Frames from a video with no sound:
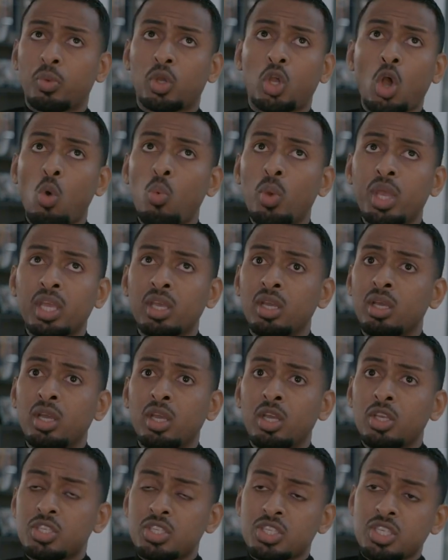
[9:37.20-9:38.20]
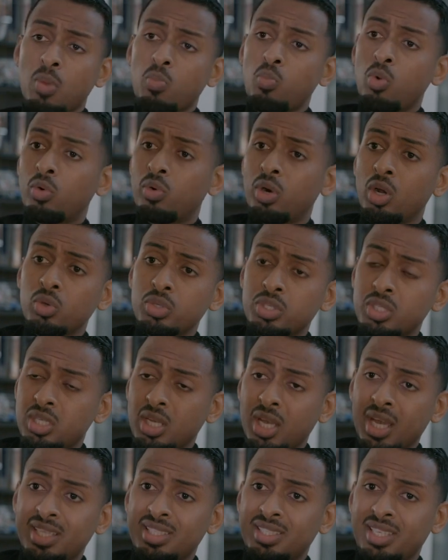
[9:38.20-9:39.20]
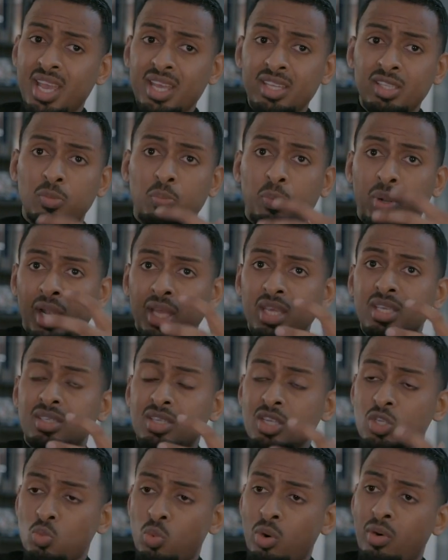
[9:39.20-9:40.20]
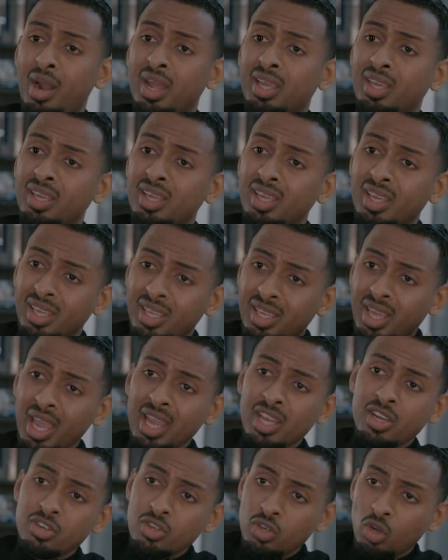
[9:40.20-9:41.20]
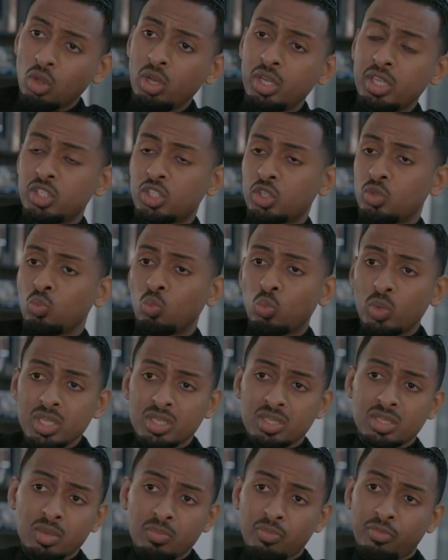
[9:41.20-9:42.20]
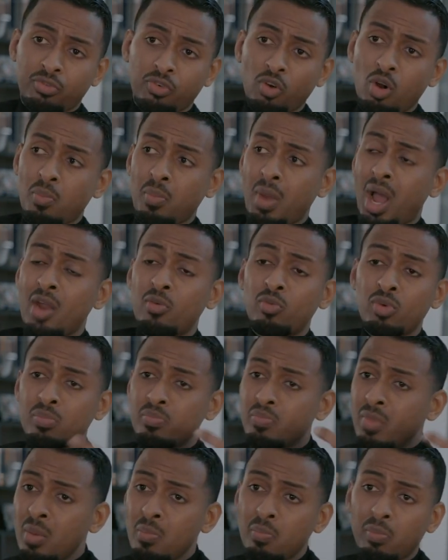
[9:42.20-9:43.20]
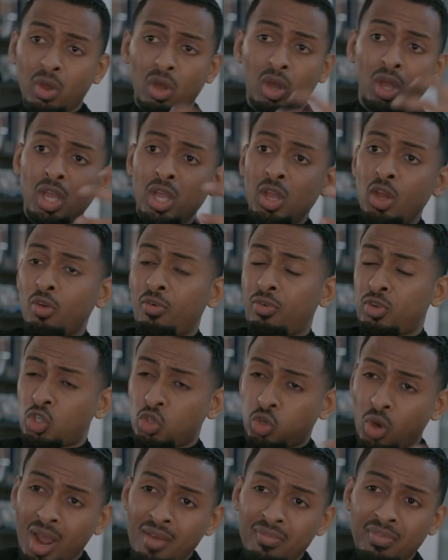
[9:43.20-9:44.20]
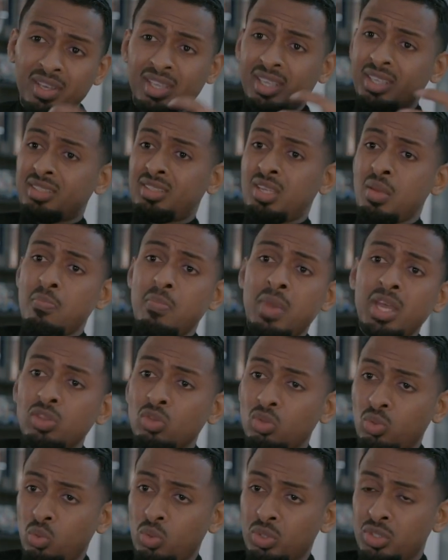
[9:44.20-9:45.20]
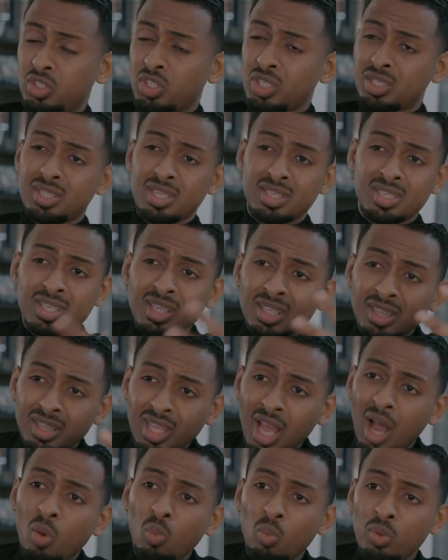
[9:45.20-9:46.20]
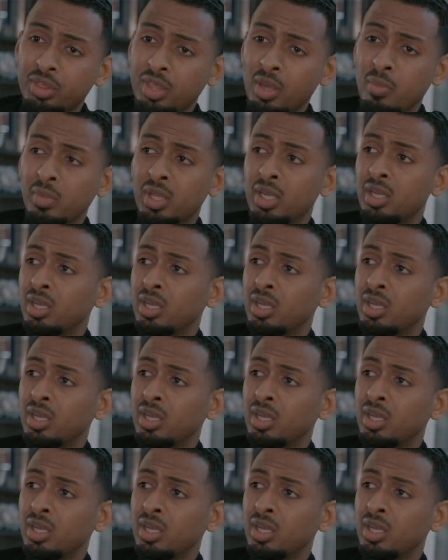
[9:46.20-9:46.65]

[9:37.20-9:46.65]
going somewhere else to attend places where I can gain knowledge and wisdom from. I remember traveling to mentors just to sit down with them